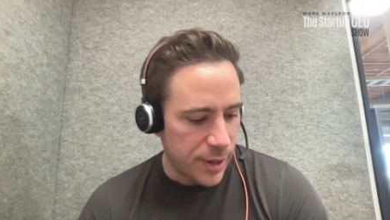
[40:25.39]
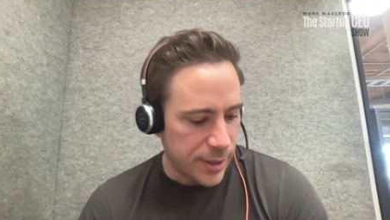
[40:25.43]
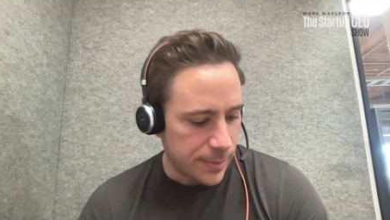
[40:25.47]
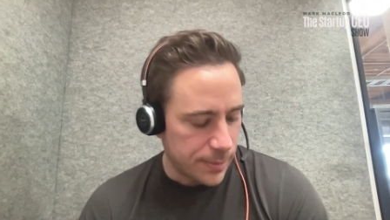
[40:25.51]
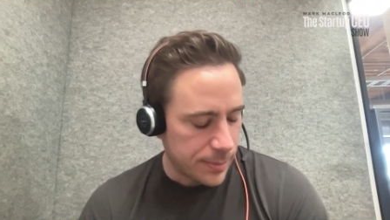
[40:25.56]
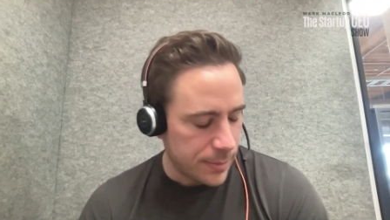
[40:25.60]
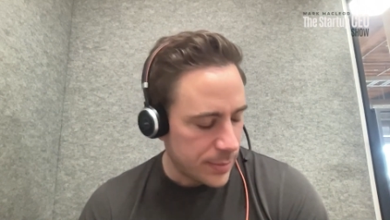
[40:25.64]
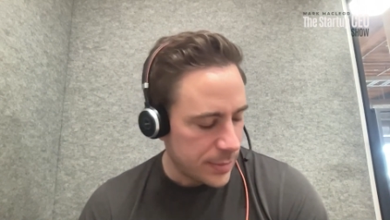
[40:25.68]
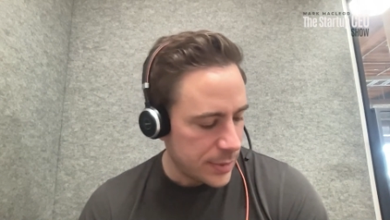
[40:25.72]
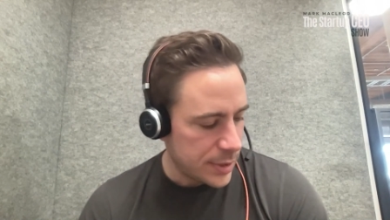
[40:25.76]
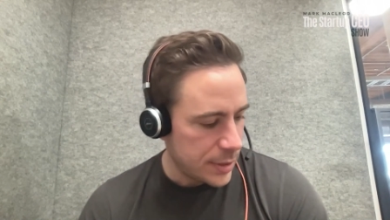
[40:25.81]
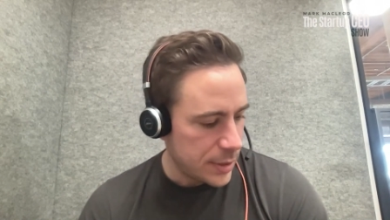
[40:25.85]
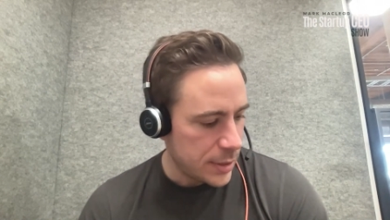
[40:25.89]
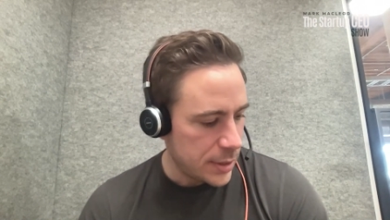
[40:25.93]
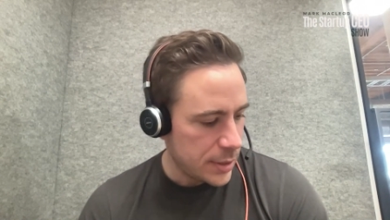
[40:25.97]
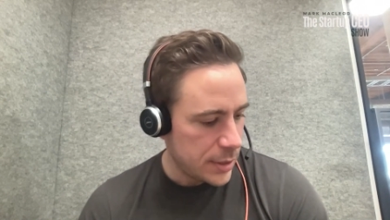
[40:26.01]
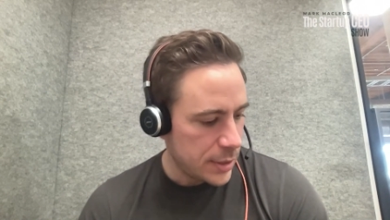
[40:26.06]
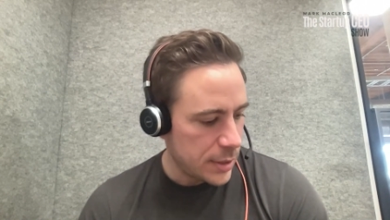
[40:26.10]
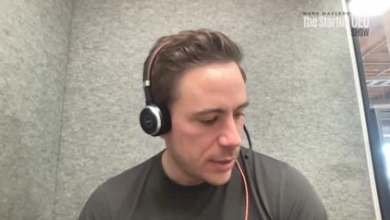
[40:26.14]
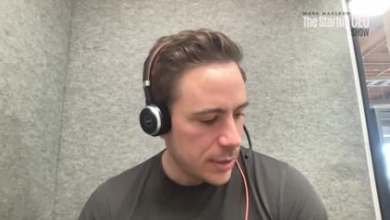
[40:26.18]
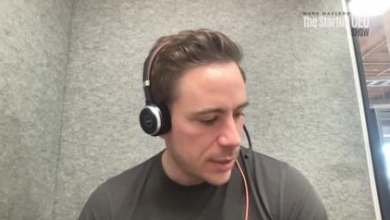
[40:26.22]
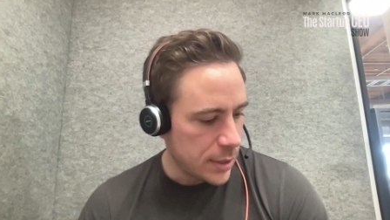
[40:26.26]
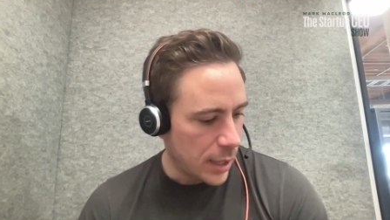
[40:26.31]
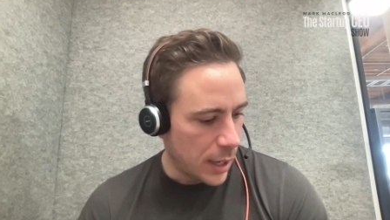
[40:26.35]
And
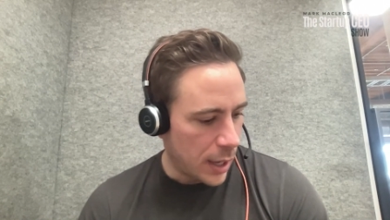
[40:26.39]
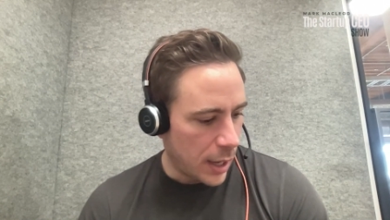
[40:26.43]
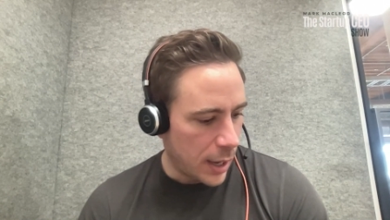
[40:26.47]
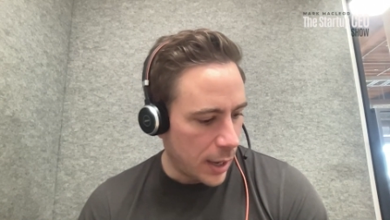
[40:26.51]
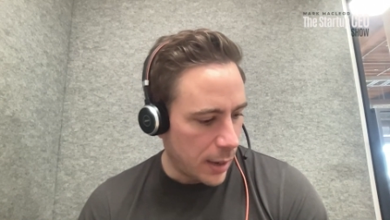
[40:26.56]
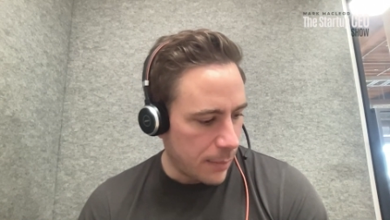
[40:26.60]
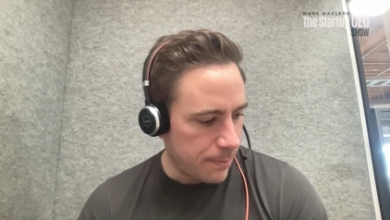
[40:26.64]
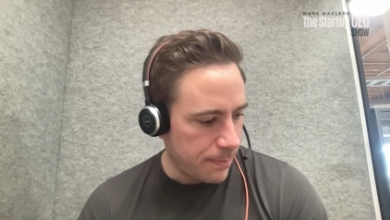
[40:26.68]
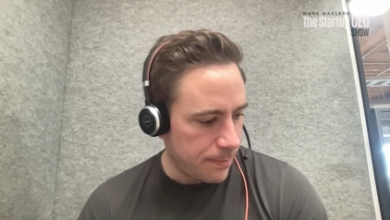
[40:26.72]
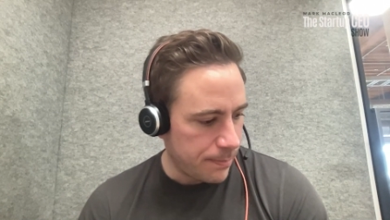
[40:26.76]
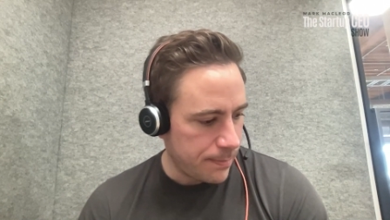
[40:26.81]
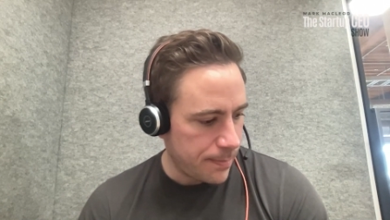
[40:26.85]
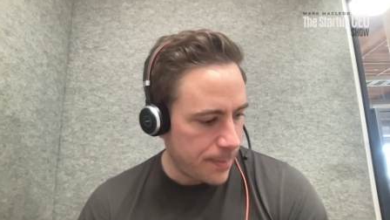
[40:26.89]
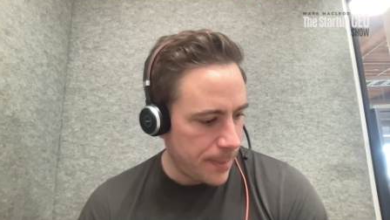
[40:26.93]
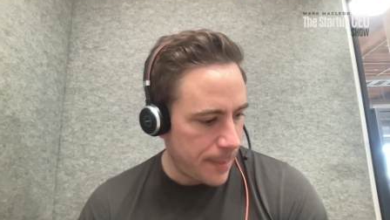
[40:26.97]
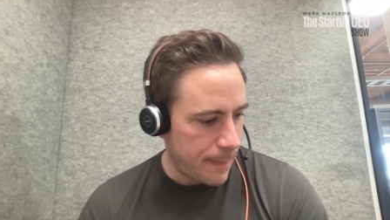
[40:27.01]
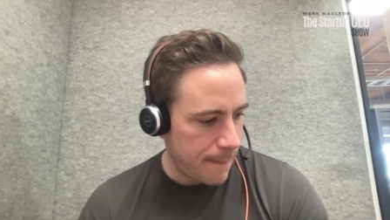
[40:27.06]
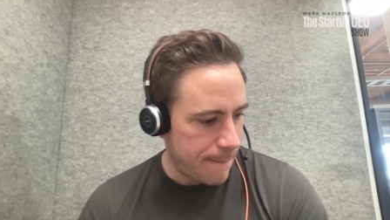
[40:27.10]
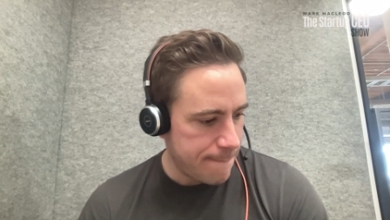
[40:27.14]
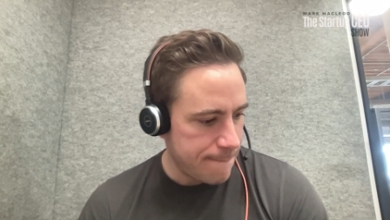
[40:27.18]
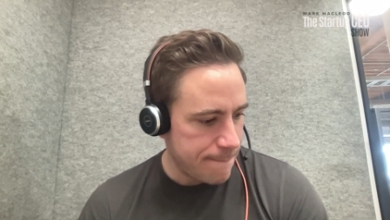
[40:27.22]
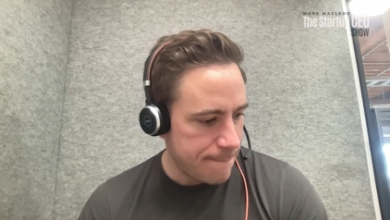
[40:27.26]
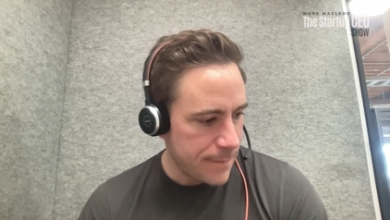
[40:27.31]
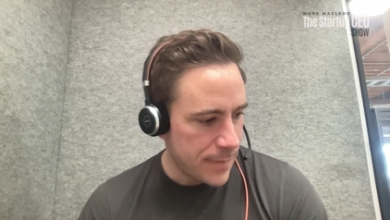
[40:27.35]
I'm
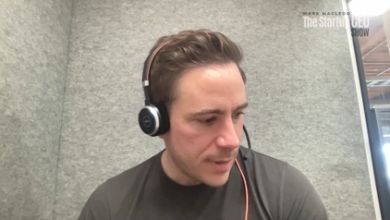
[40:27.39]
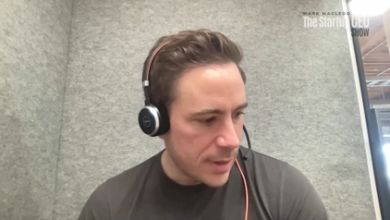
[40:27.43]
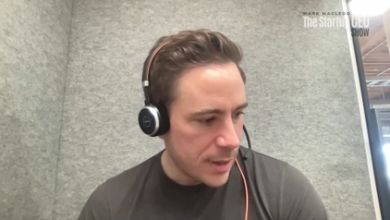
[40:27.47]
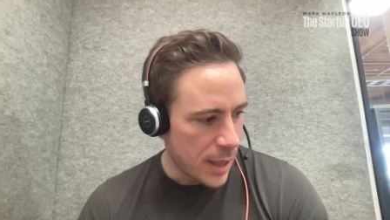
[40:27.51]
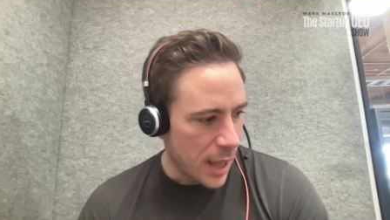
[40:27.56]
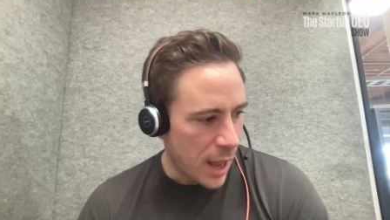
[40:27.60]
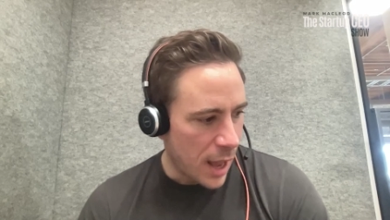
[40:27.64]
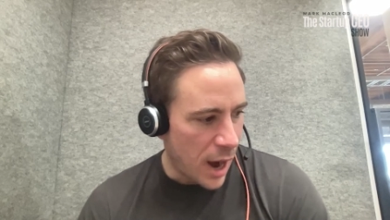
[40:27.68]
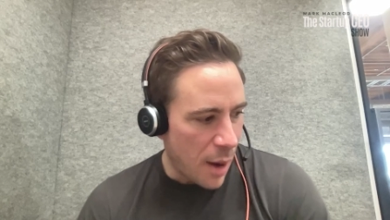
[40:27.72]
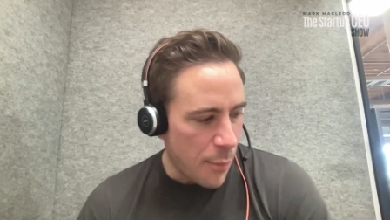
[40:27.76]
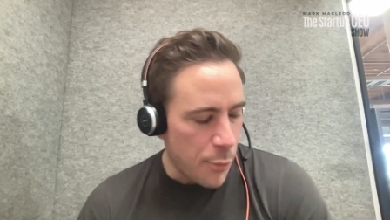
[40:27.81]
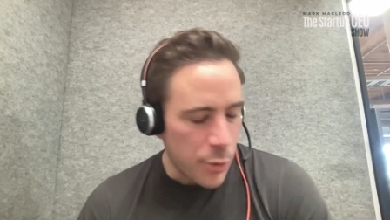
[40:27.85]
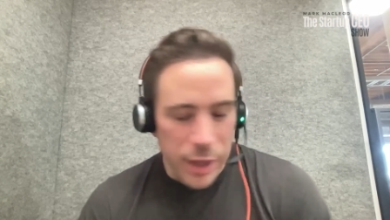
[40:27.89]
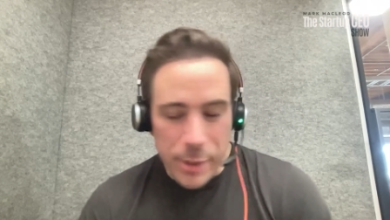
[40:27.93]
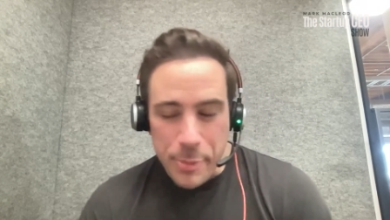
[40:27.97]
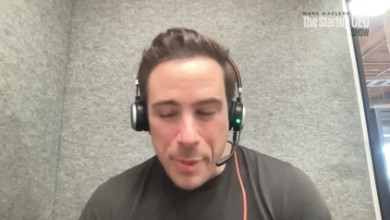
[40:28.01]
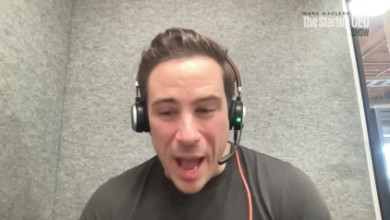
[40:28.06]
really